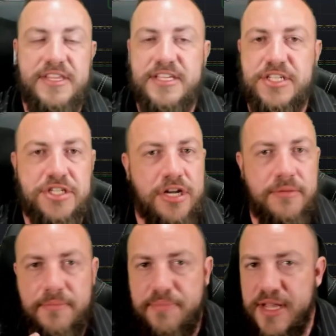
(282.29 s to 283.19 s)
This is going to
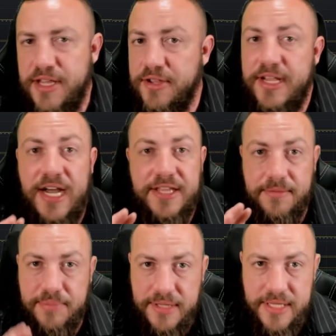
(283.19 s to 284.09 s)
be big. You got the
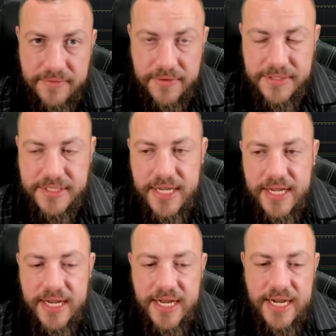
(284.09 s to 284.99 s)
believers.
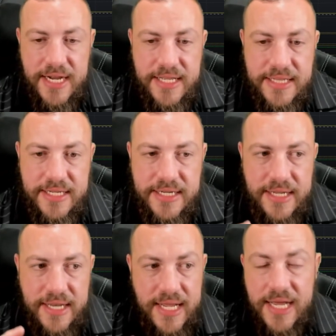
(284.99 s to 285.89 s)
And then a
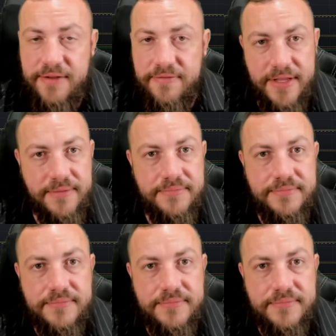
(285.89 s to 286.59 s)
lot of them